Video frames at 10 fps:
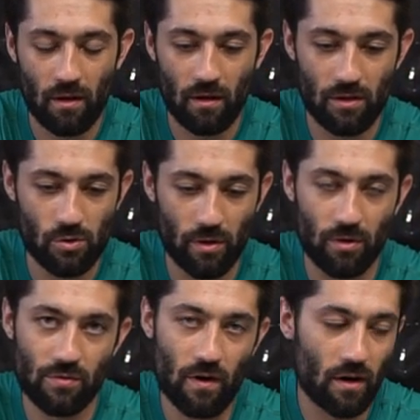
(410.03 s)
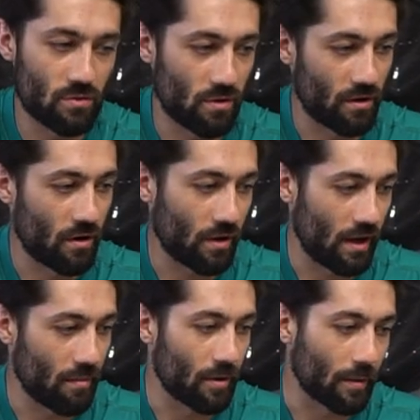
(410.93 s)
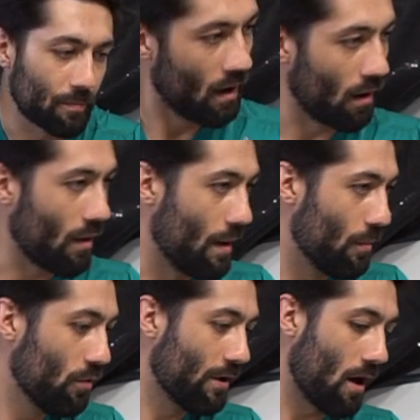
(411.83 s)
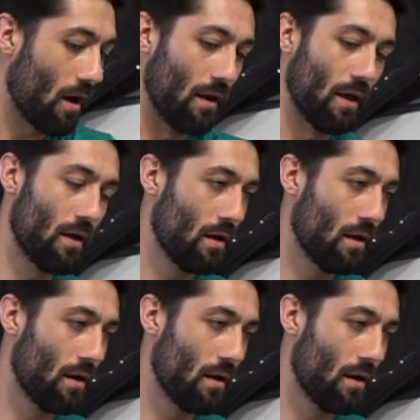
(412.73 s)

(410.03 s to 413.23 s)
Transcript: enjoy those fires while you're out camping. All right, moving on.